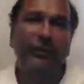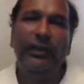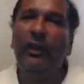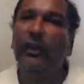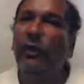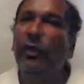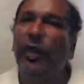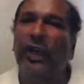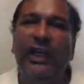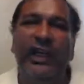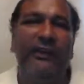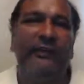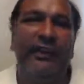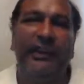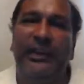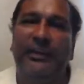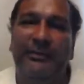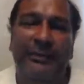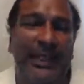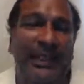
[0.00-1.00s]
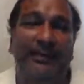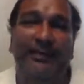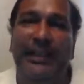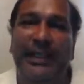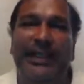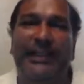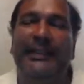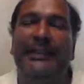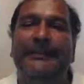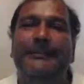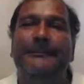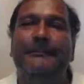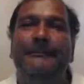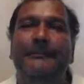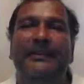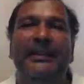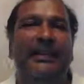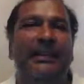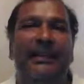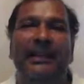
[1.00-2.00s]
whatever it may be.
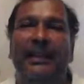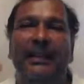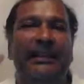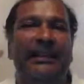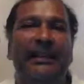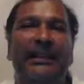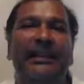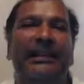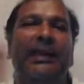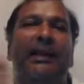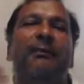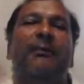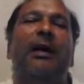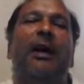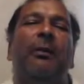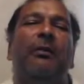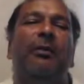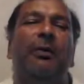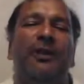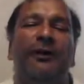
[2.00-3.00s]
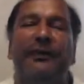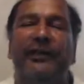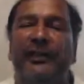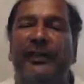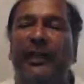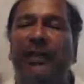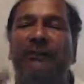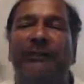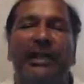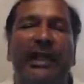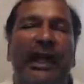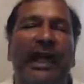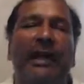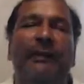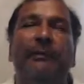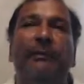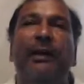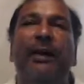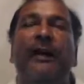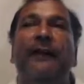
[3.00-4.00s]
You know, they come up with some
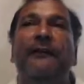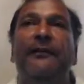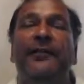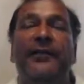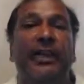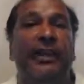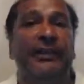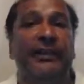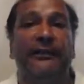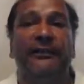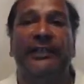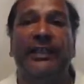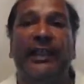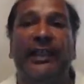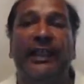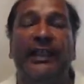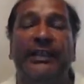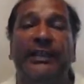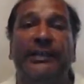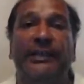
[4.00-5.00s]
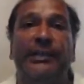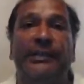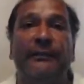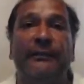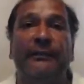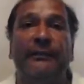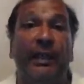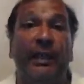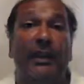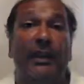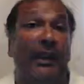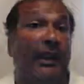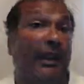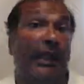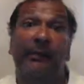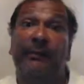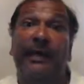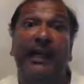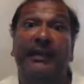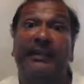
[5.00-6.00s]
type of justification. And
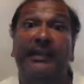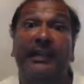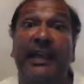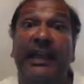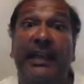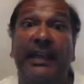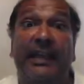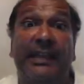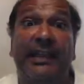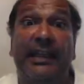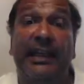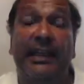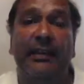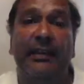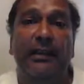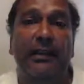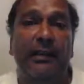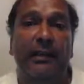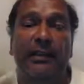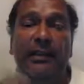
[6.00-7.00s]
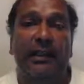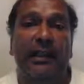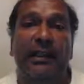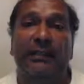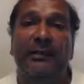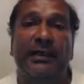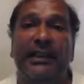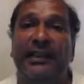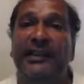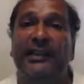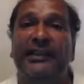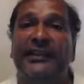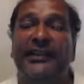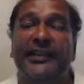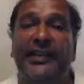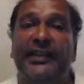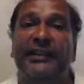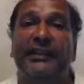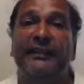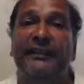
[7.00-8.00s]
I'm not saying that I'm against
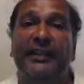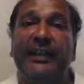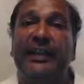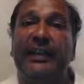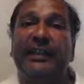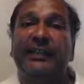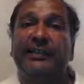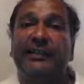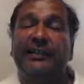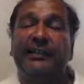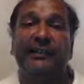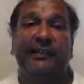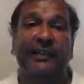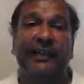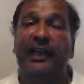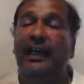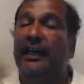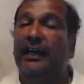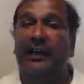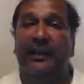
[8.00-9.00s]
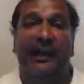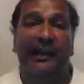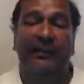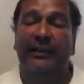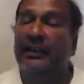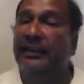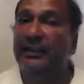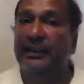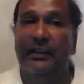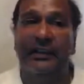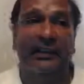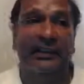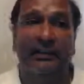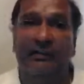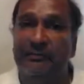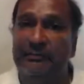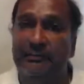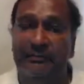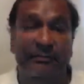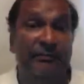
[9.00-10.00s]
justifications. I think
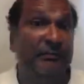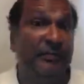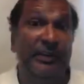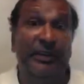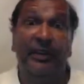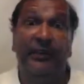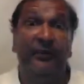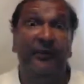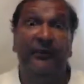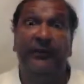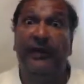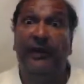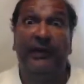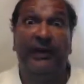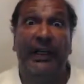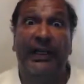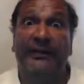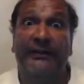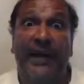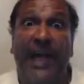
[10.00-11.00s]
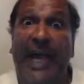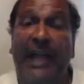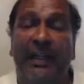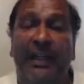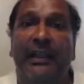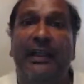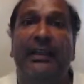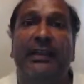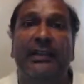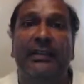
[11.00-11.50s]
they're, you know, very valid.